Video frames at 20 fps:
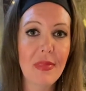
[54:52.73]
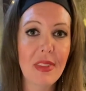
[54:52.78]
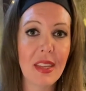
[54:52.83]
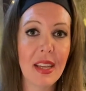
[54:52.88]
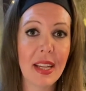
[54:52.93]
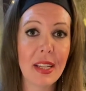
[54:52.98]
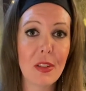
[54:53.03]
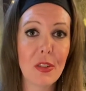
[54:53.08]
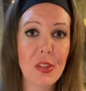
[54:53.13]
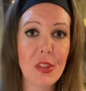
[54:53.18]

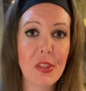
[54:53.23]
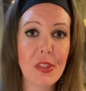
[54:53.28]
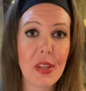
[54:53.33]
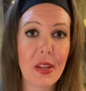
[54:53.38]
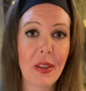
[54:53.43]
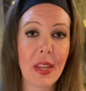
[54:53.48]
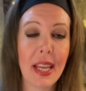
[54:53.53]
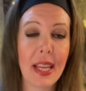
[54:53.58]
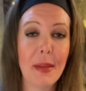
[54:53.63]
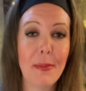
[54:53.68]
I also
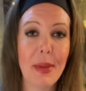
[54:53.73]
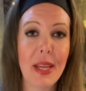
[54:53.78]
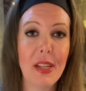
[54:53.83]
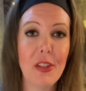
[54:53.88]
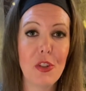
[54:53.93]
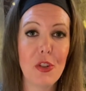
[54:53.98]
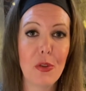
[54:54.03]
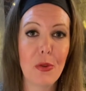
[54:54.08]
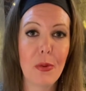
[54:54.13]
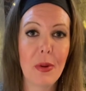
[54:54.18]
sell handmade
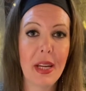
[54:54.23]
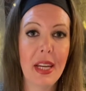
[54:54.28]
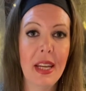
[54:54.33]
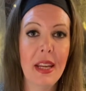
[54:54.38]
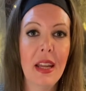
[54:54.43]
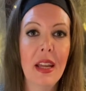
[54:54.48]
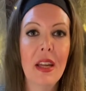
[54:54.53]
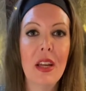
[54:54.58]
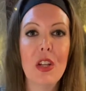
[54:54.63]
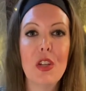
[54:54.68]
jewelry,
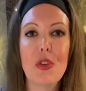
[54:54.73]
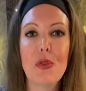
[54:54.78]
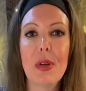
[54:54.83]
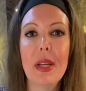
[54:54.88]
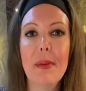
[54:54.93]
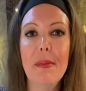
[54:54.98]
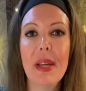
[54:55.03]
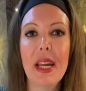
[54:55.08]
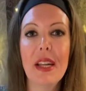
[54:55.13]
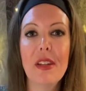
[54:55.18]

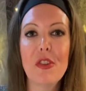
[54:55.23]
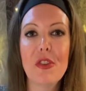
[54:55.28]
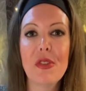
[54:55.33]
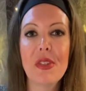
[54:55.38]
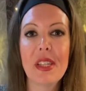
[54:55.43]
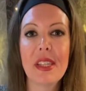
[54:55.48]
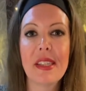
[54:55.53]
dream catchers,